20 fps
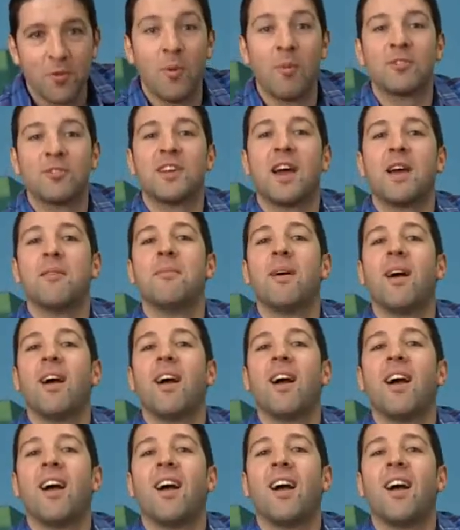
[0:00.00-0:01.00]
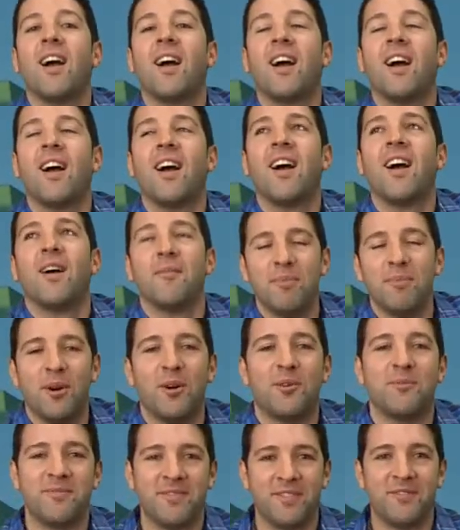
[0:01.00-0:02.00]
One more time.
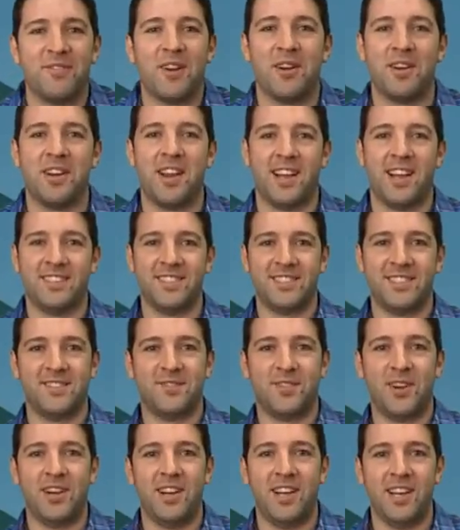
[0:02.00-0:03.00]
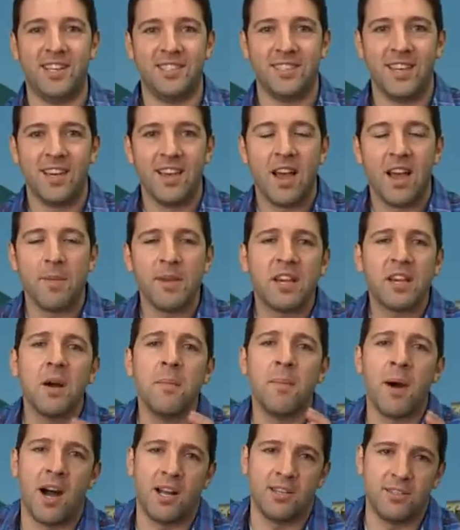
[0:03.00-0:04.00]
very nice. I mean,
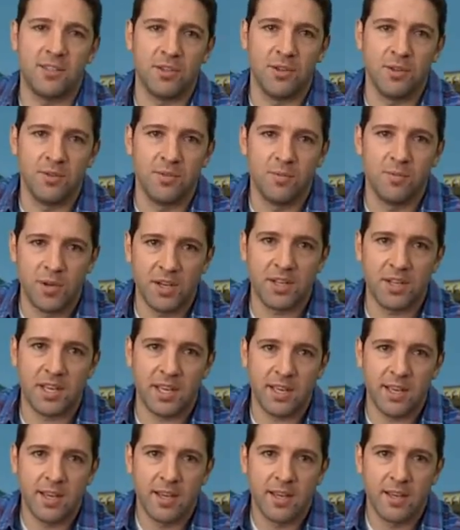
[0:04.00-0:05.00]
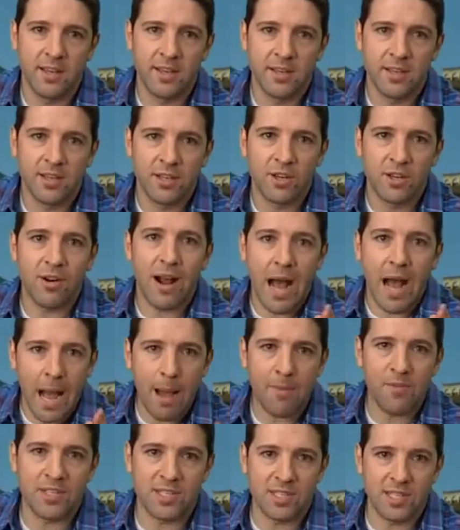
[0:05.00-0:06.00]
come on, dude. Really? You're
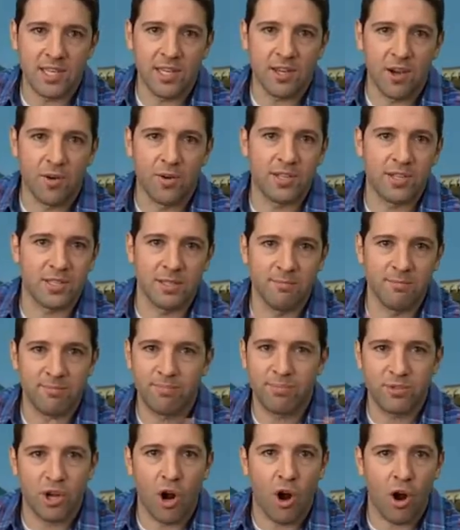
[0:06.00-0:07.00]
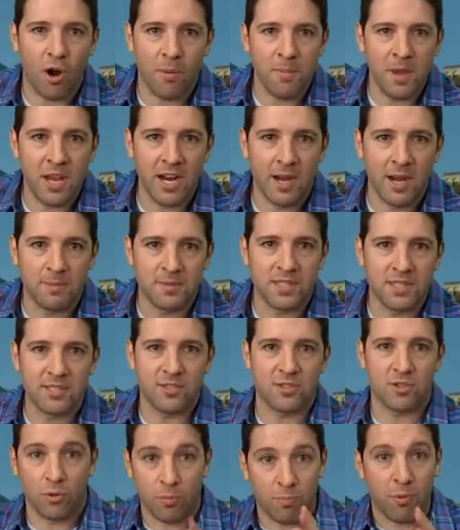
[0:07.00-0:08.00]
obviously going to some car meetup
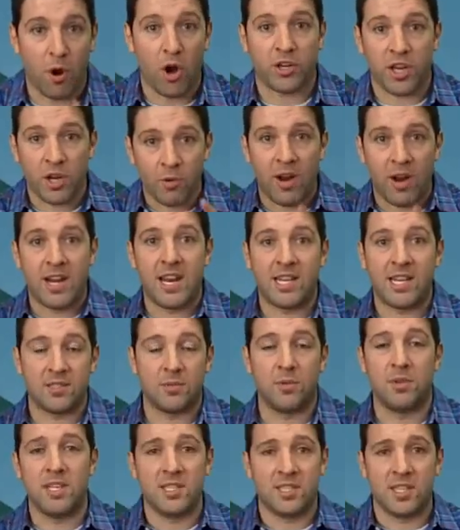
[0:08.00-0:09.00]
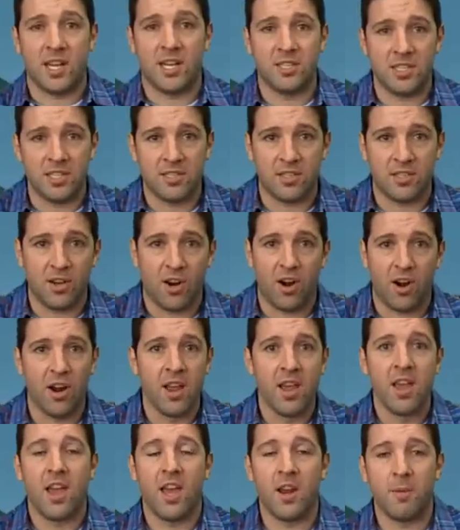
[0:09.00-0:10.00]
since you're parking right next to a Nissan
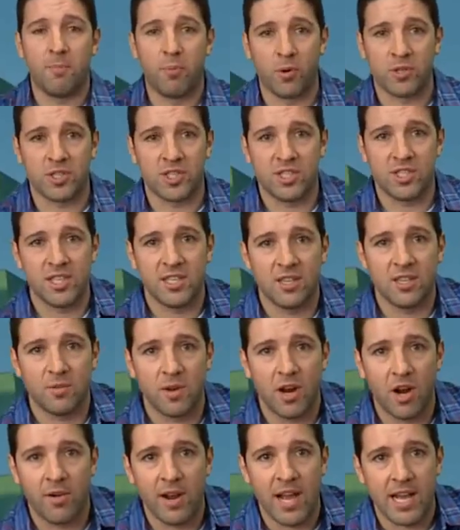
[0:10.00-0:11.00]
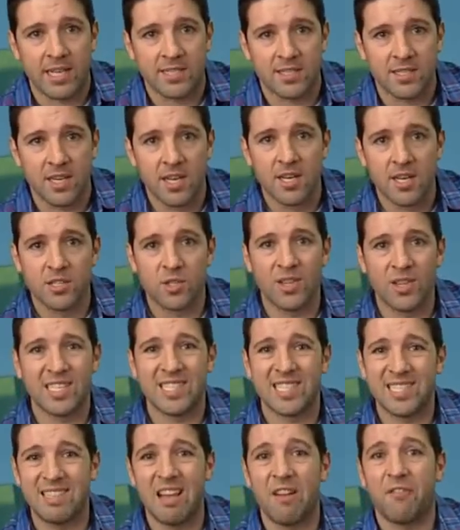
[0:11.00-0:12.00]
GTR and a Porsche GT3 RS. So
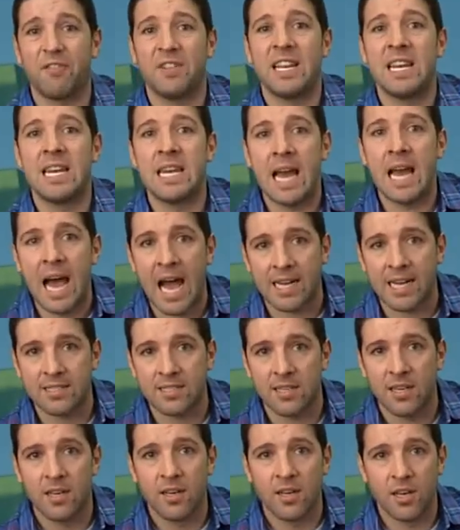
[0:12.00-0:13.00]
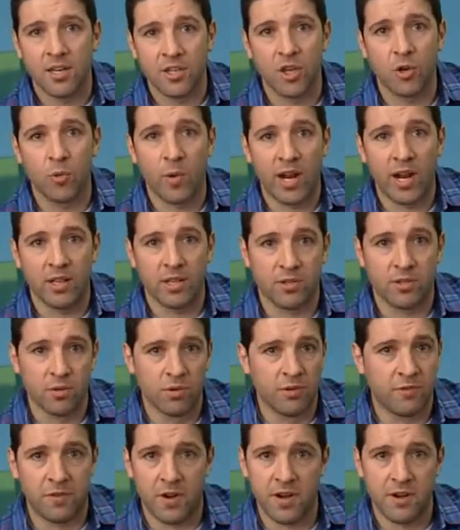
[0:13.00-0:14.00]
this is definitely not a good way to look
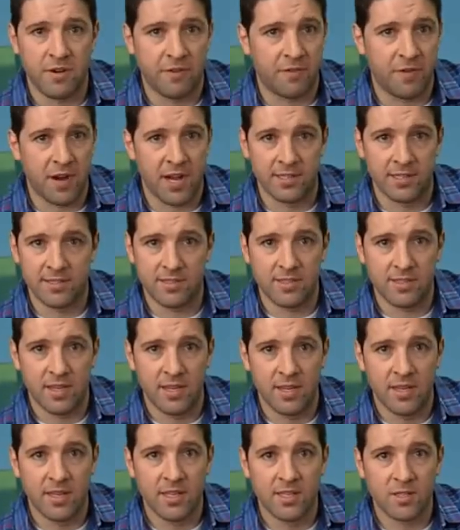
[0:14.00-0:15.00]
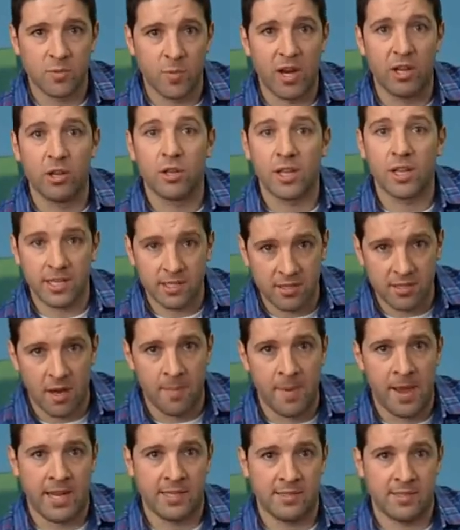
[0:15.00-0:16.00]
cool in front of your friends. It's a way to look like a
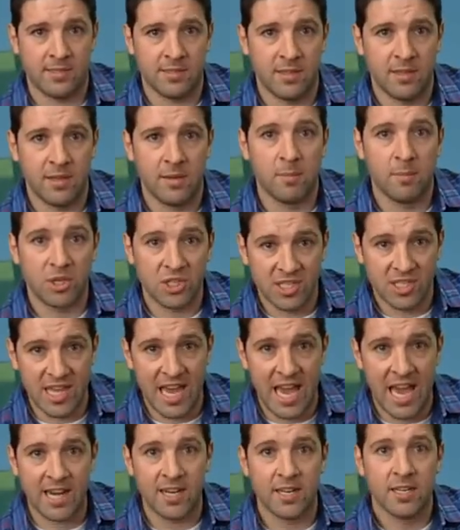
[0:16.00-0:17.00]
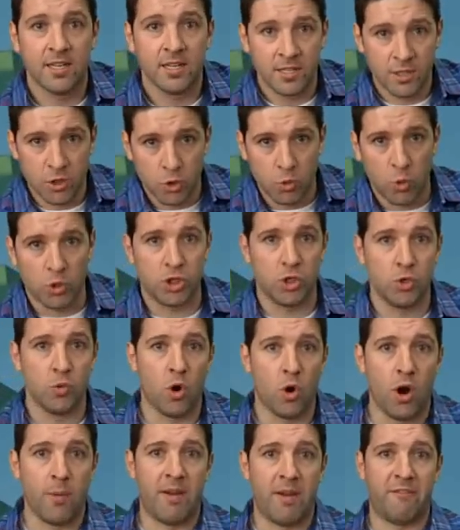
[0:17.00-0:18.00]
dumbass, because that is what
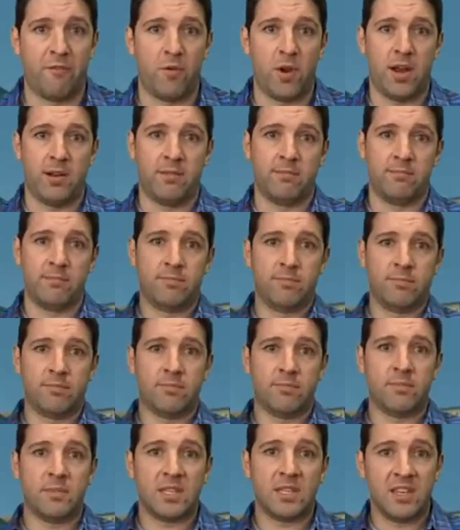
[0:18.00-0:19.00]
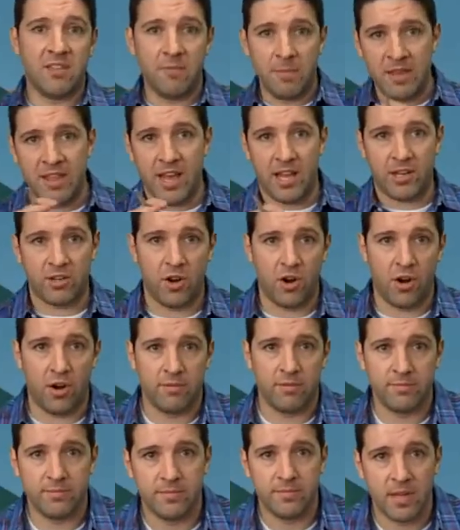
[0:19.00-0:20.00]
you are, my friend. Give me that car.
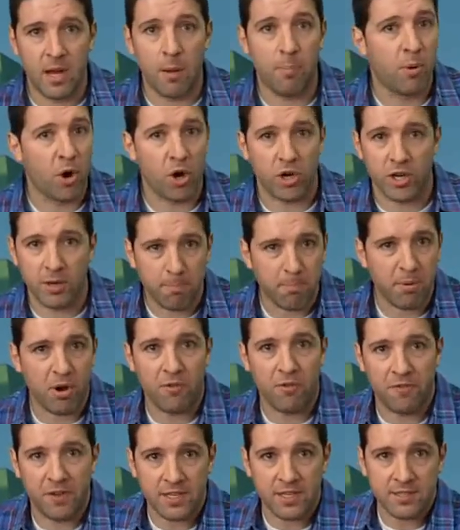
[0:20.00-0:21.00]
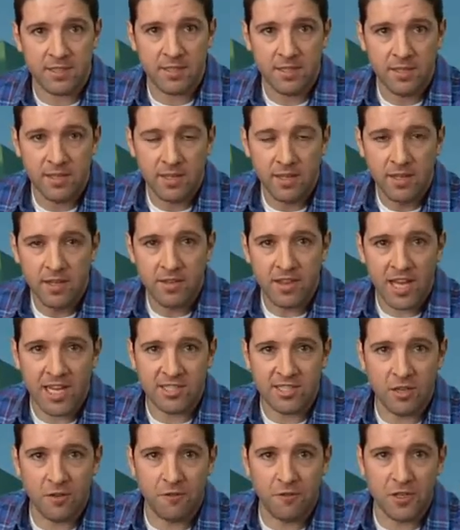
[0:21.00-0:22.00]
I'll park it perfect.
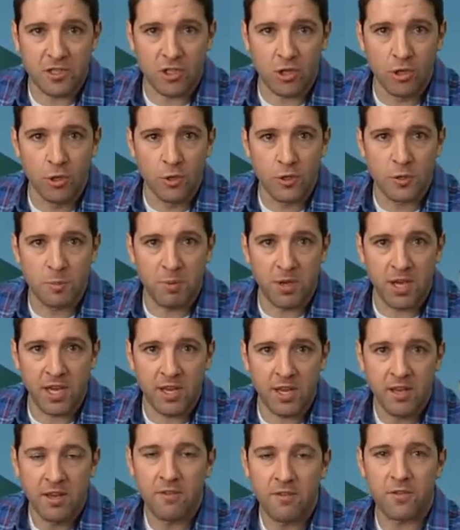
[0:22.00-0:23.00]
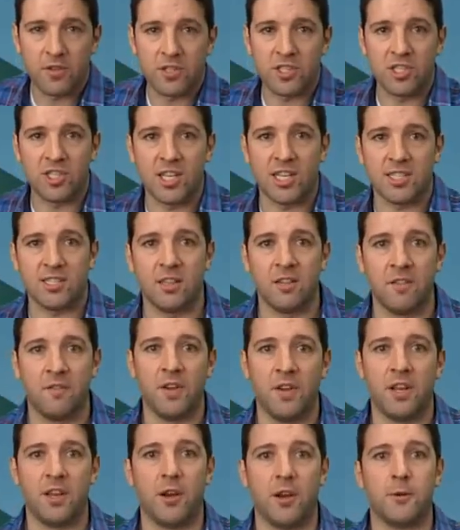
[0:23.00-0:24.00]
Thanks to official Loops B for suggesting the
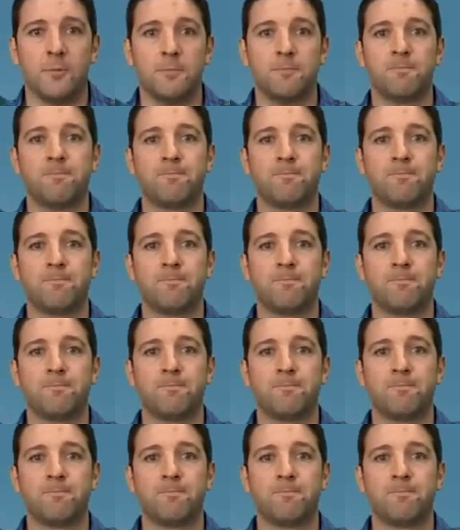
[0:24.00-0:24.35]
video.